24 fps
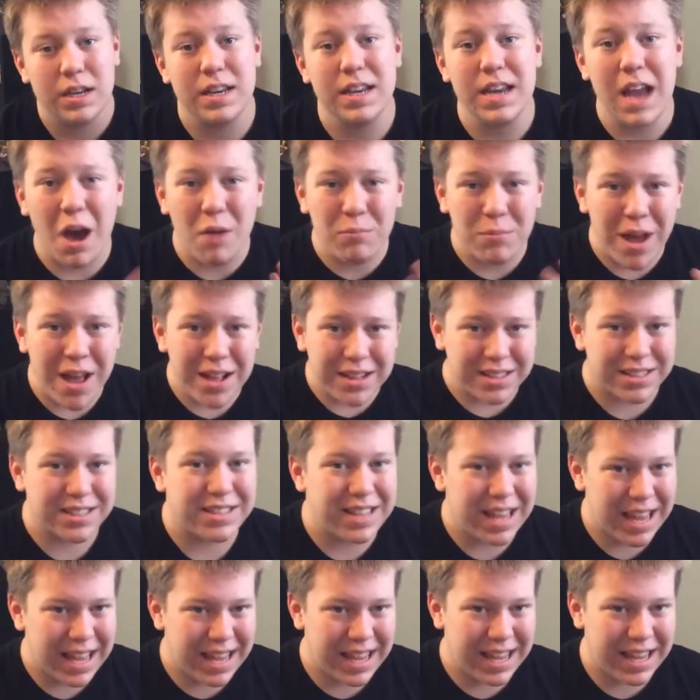Now, I'm not
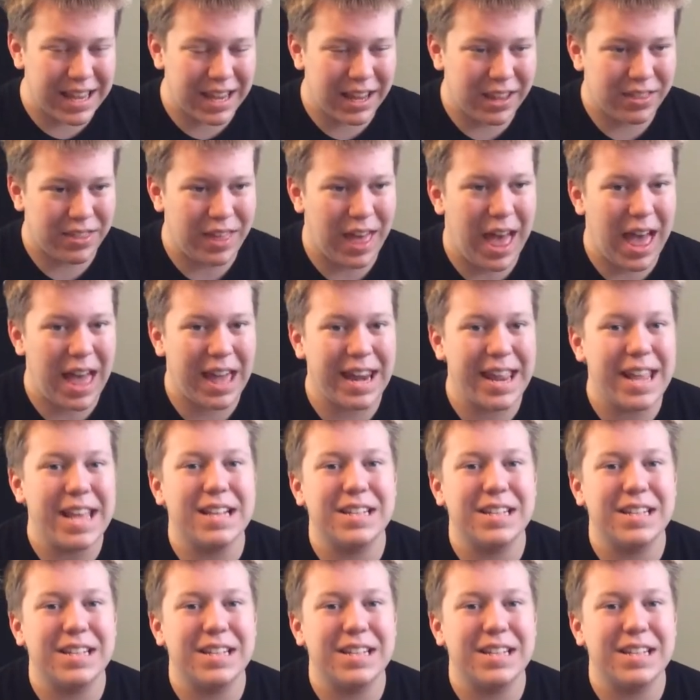saying that